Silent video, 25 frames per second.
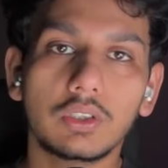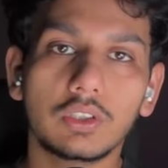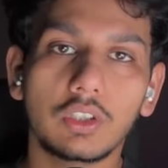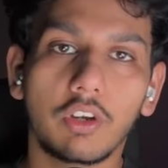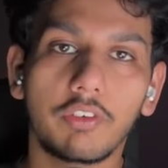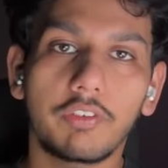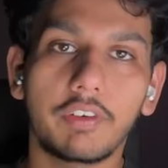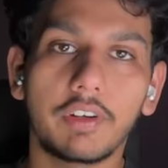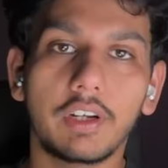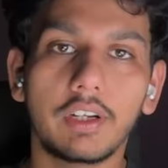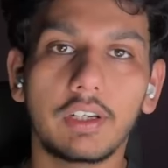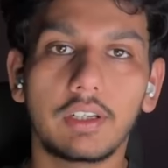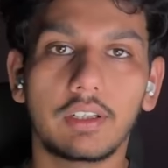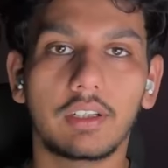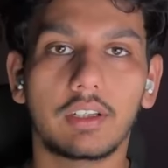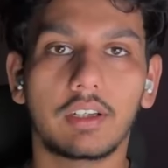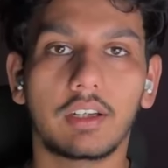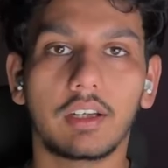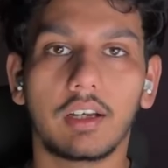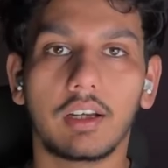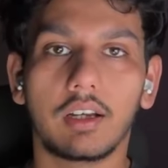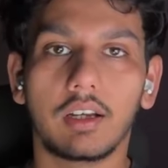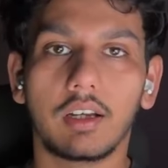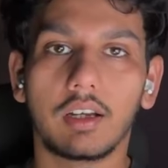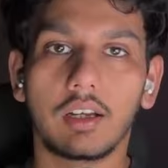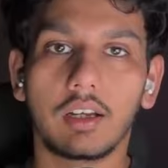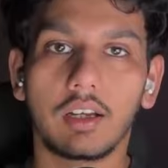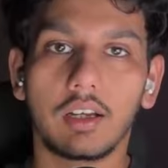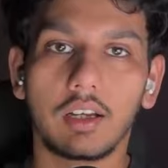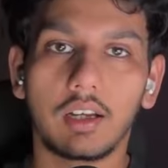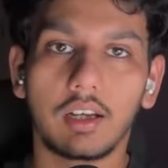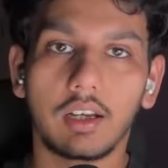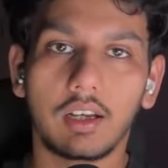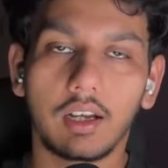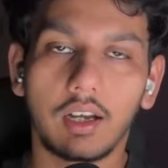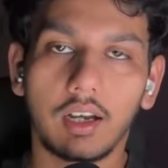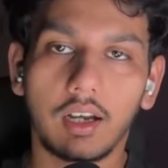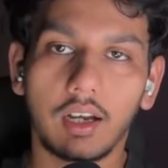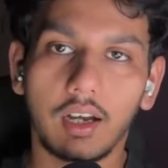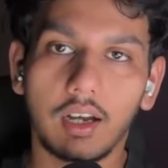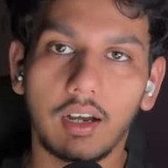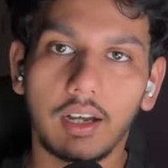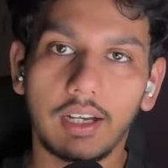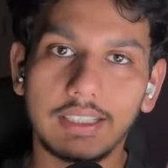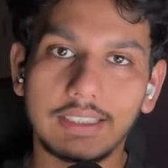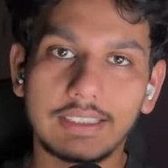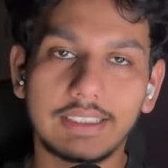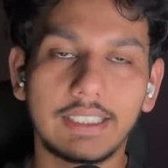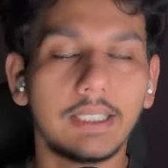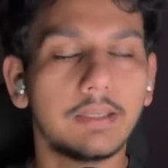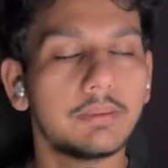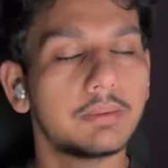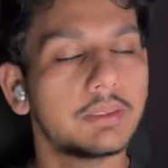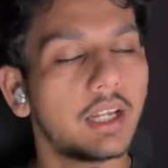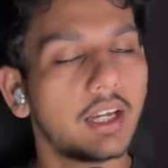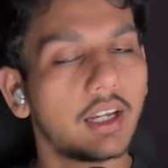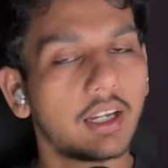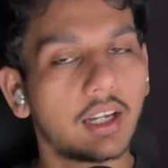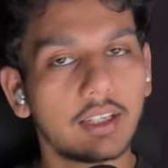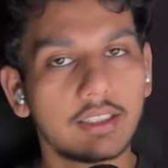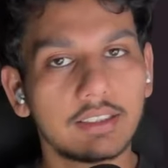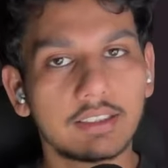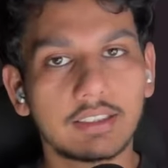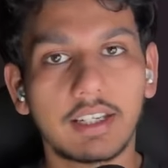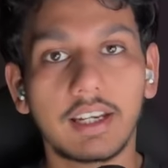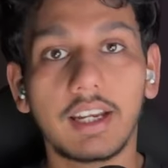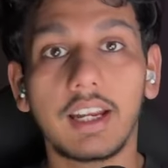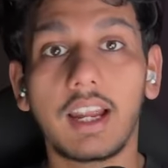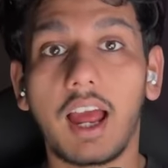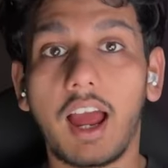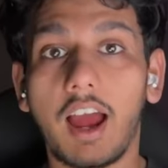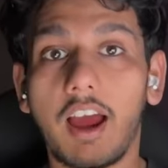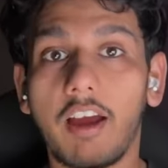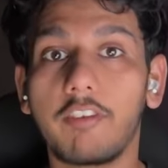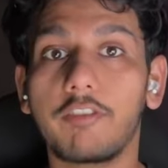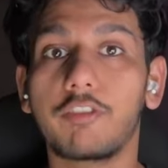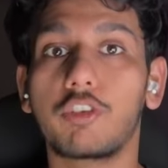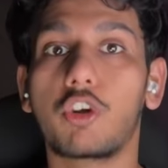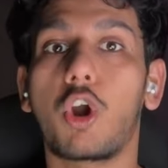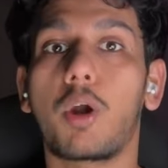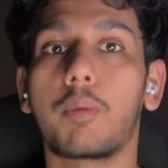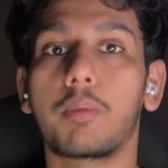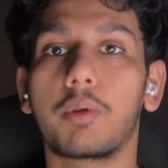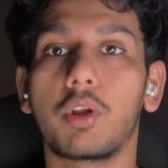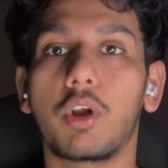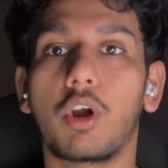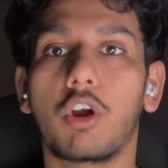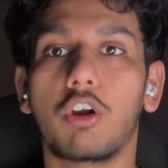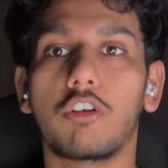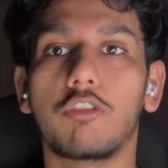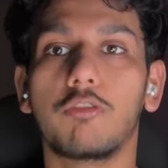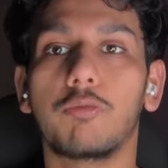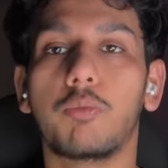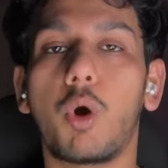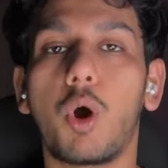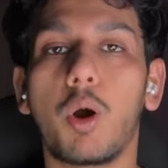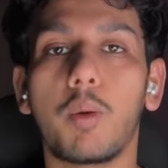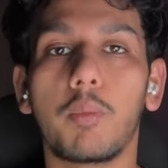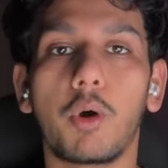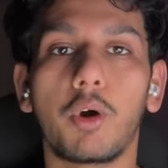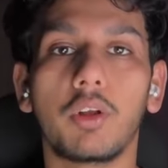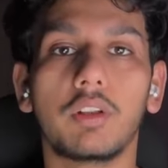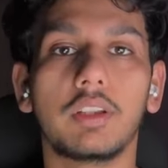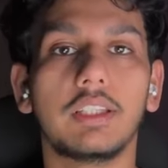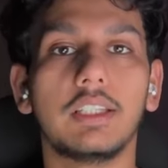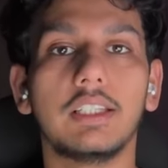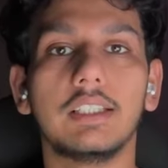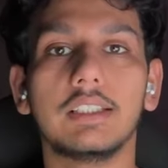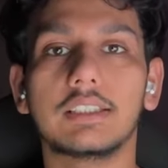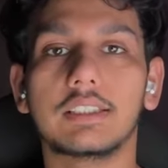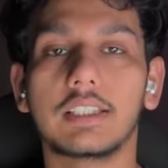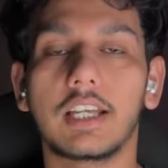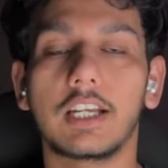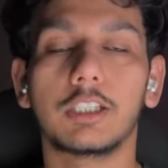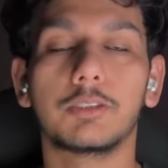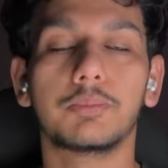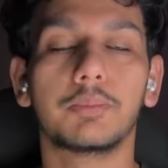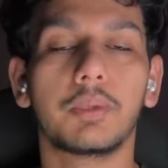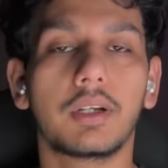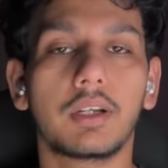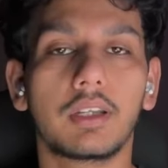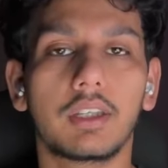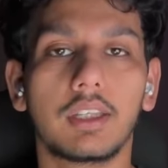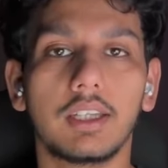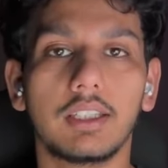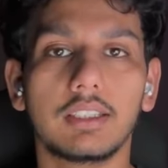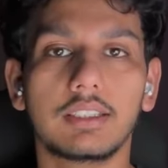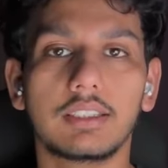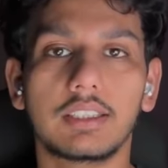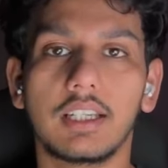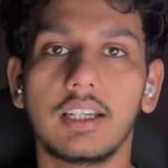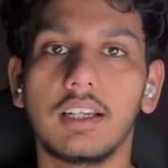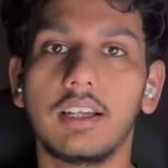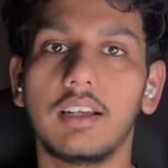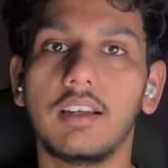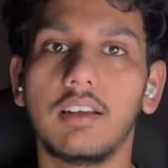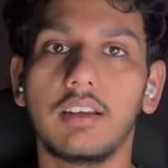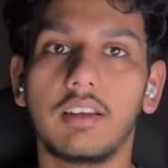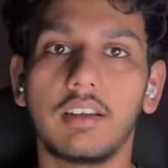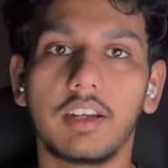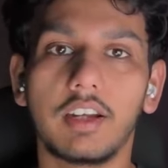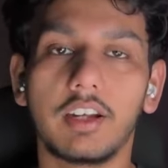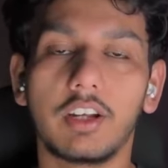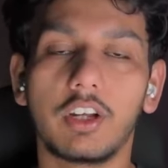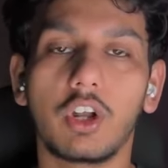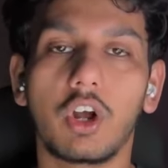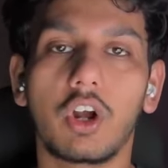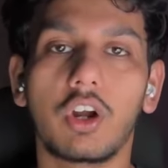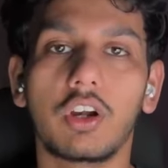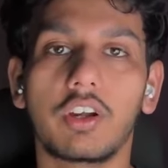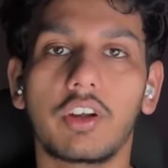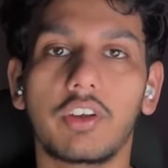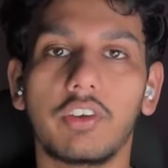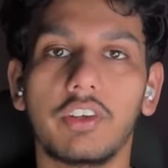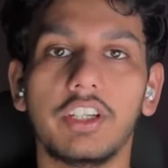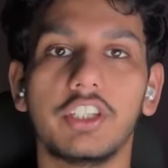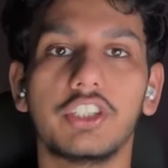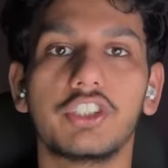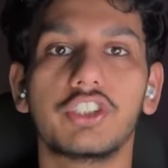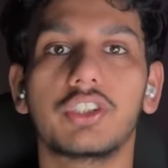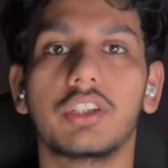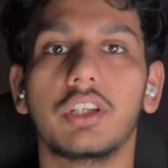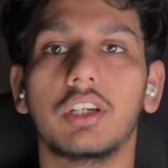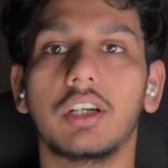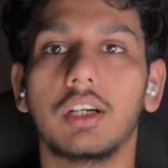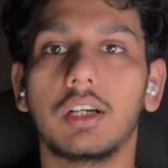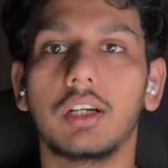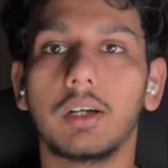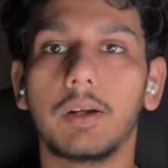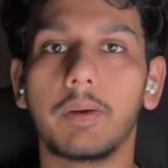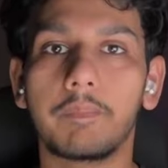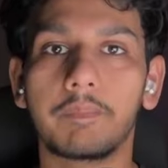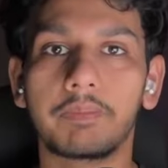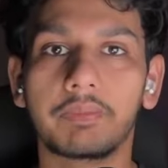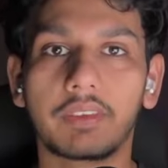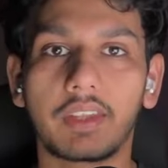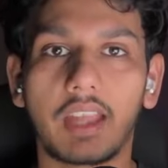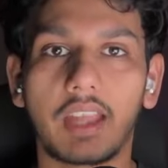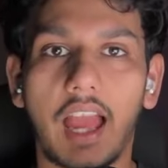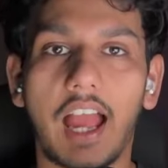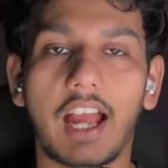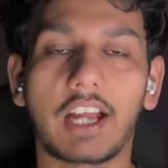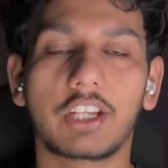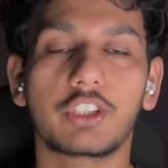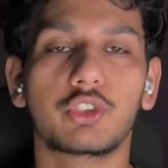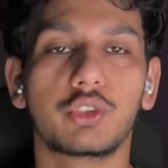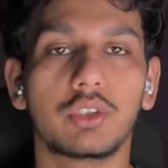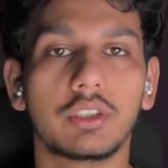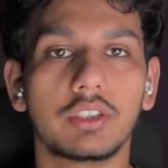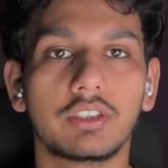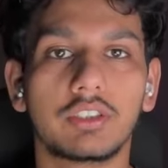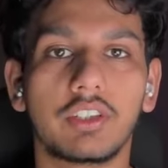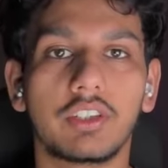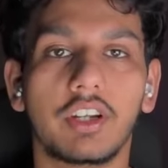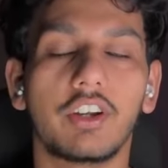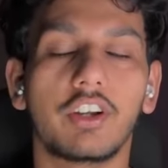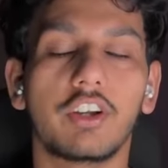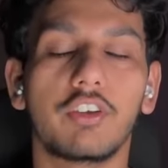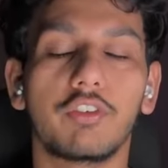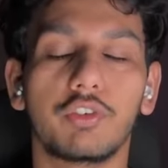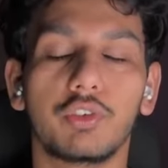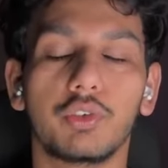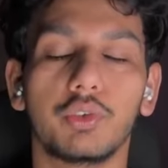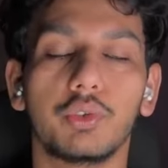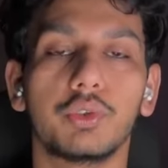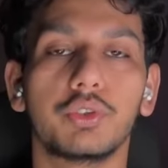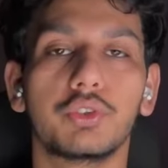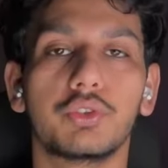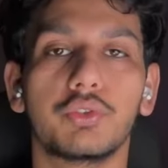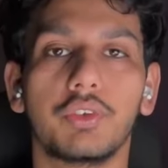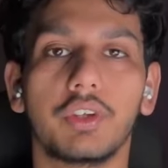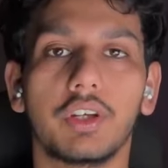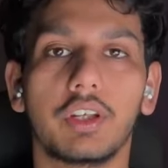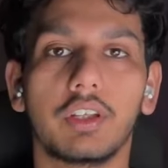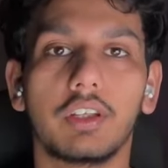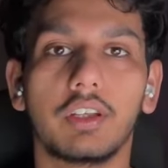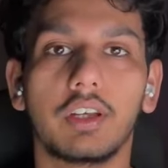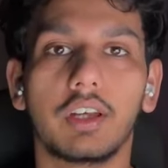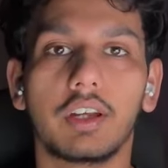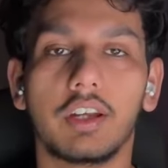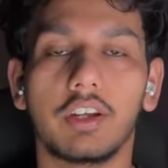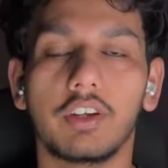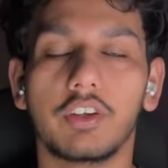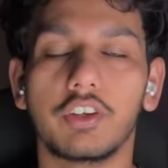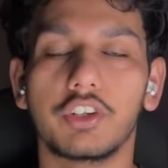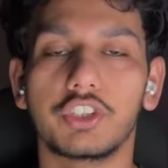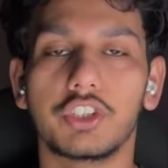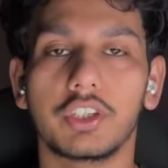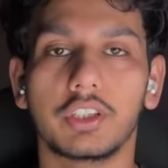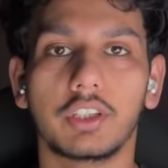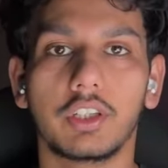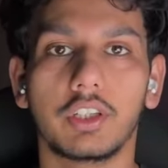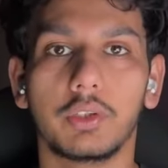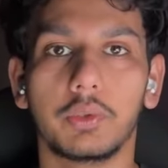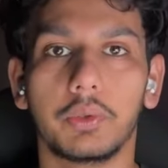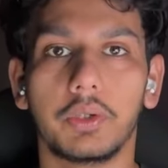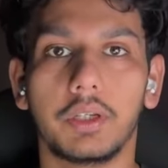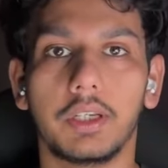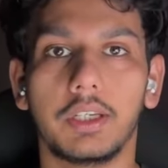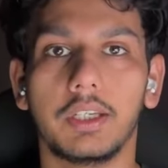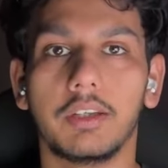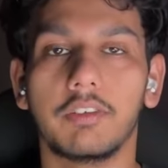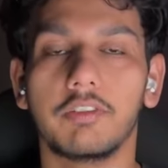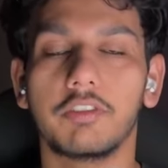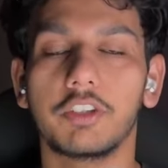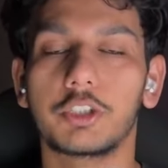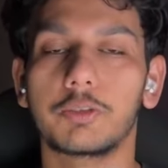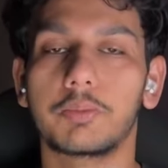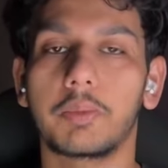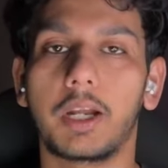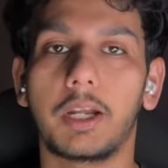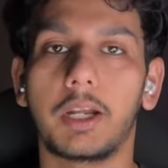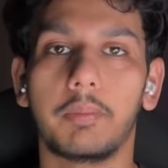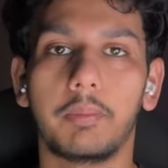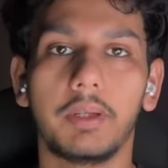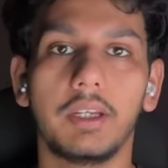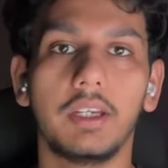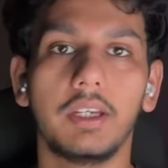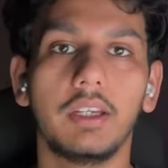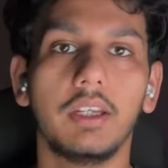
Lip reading: it, it seems like Israel have dropped a lot of bomb on these sites, but they still did not reach the actual centrifuge where they are enriching the uranium, which might be